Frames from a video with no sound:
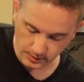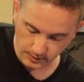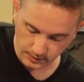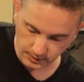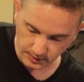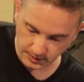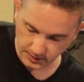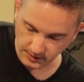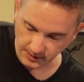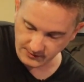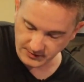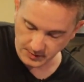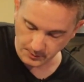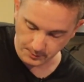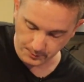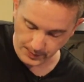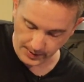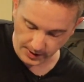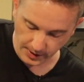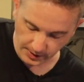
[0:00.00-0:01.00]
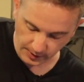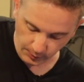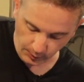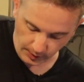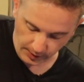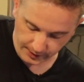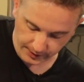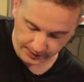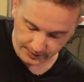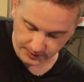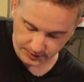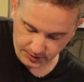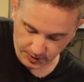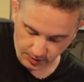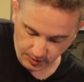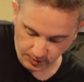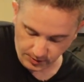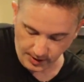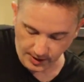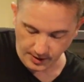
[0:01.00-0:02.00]
These gloves are barely working,
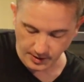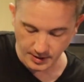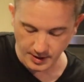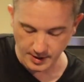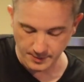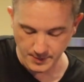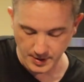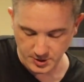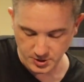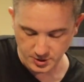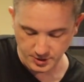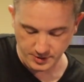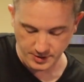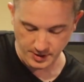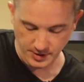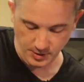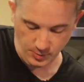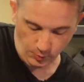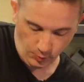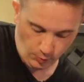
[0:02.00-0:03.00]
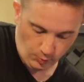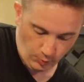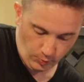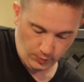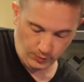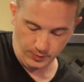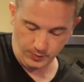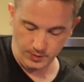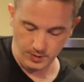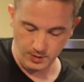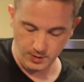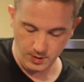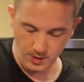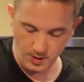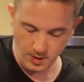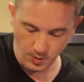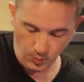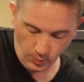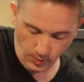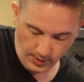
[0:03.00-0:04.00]
so yeah, you gotta make sure that you're
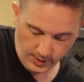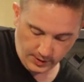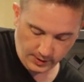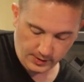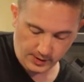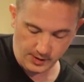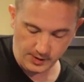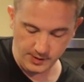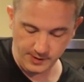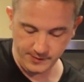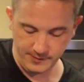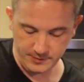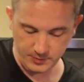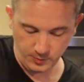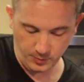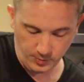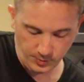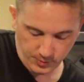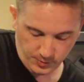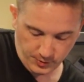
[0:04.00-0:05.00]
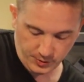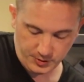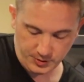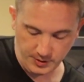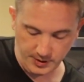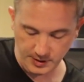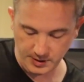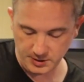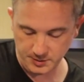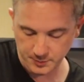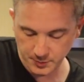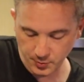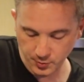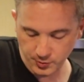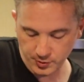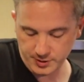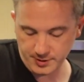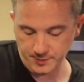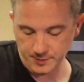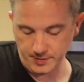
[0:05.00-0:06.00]
wearing gloves or using like a spoon
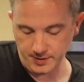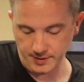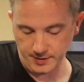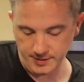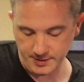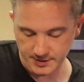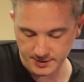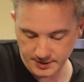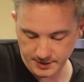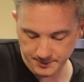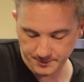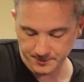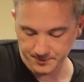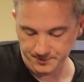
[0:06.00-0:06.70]
or something like this.